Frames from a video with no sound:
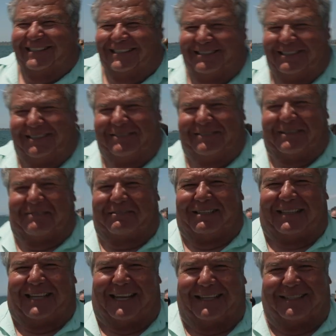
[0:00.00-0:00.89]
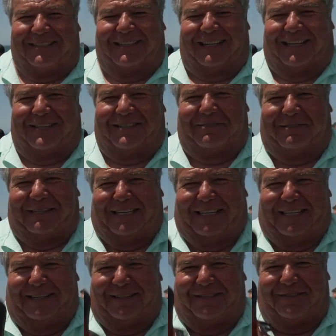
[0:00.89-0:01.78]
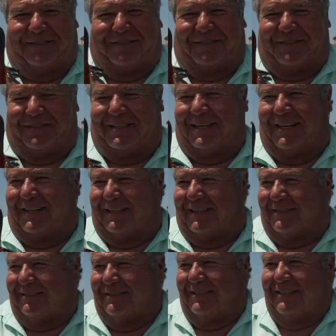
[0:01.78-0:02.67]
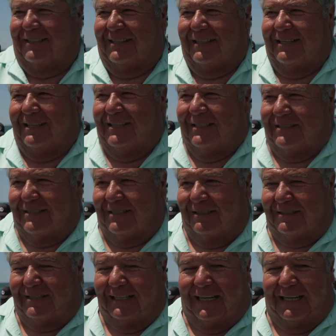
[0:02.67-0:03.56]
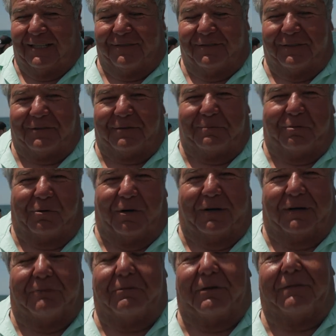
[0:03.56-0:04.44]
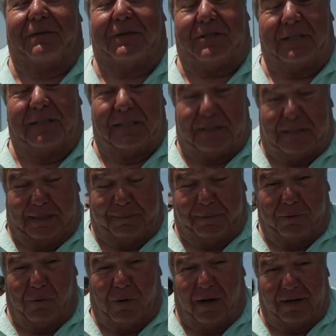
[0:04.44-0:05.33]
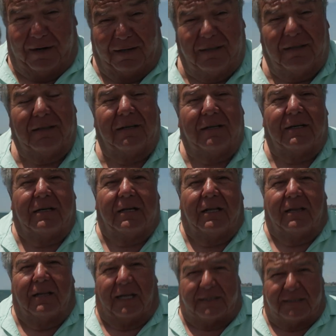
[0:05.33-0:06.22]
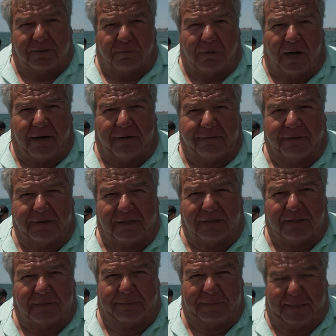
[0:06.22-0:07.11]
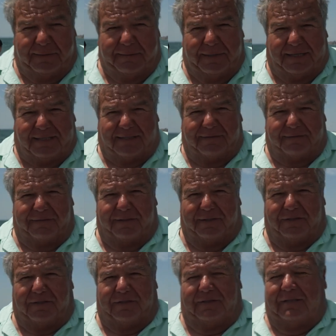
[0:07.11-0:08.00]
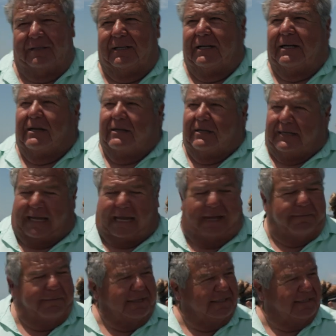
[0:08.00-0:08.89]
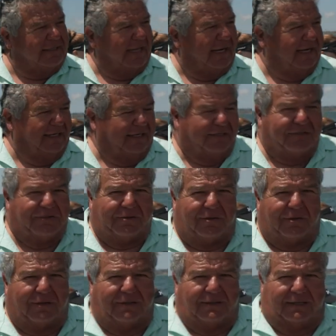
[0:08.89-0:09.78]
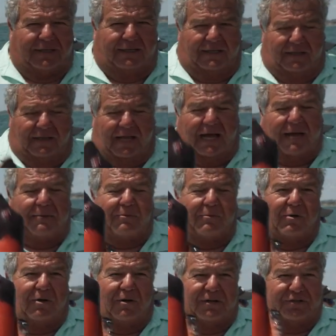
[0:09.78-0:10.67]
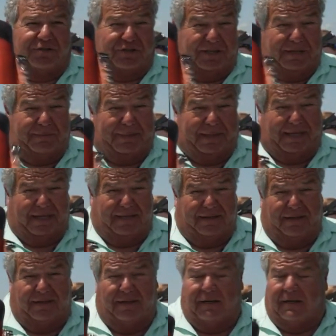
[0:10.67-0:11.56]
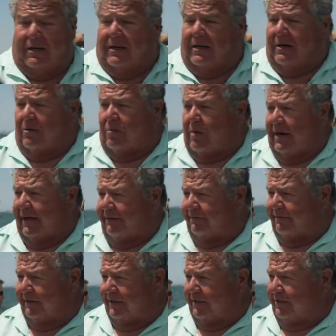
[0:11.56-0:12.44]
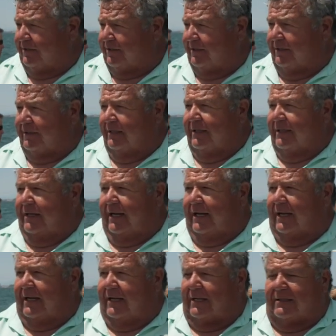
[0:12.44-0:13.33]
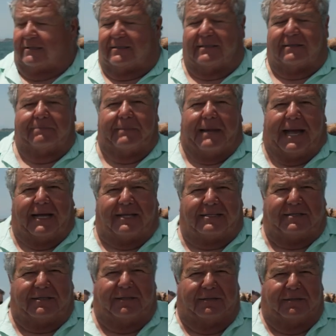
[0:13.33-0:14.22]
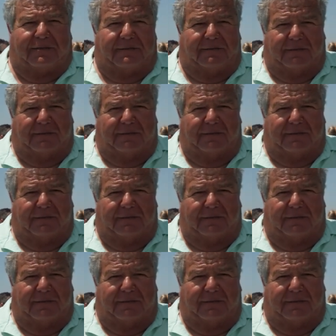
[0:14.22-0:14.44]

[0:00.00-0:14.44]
Jim's been with us for like 20 years fishing out here. So today's fish report, we fish in the deeper water, lots of rockfish, big mix of fish, came inside inshore, and a lot more sheephead, whitefish, and some bass too.